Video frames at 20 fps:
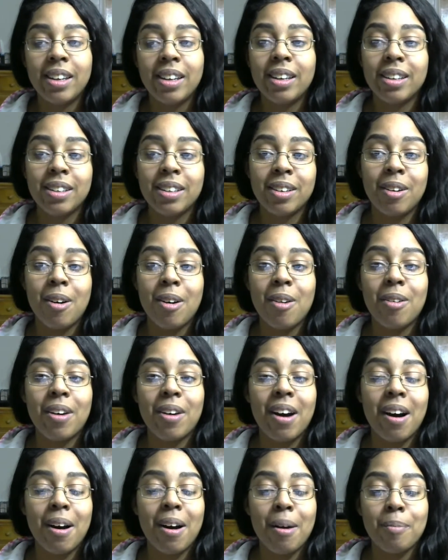You know,
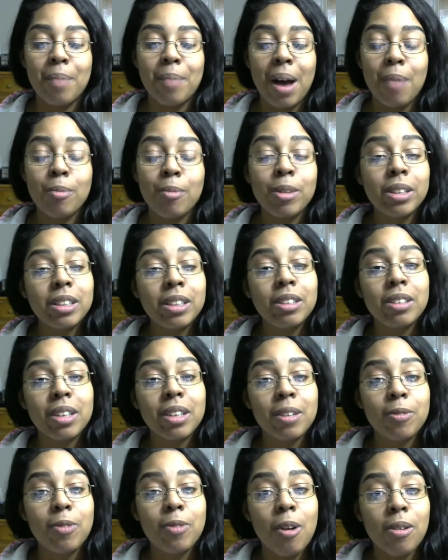I'm really
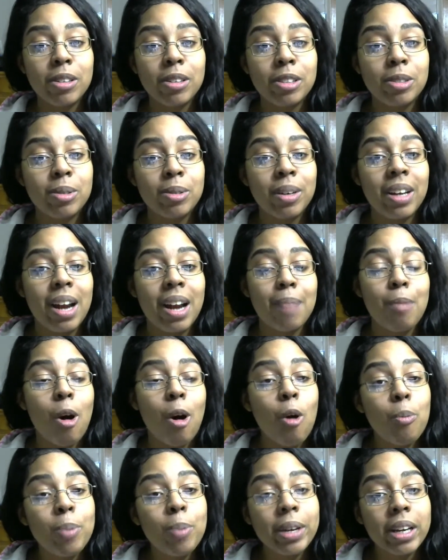looking forward to it. I'm
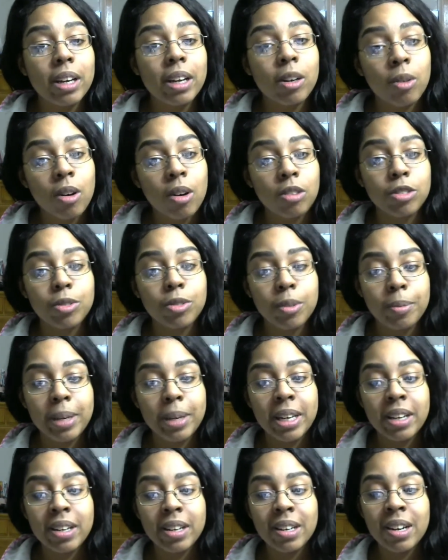hoping it grows from
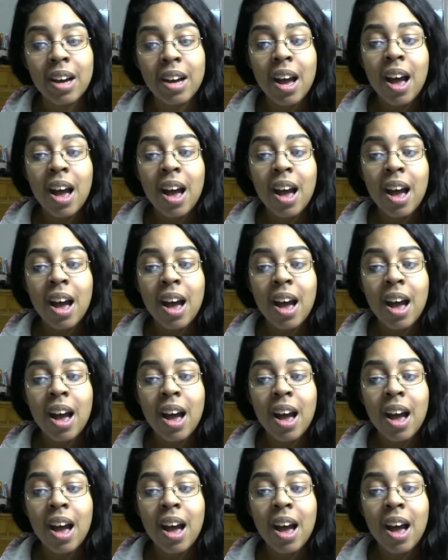here.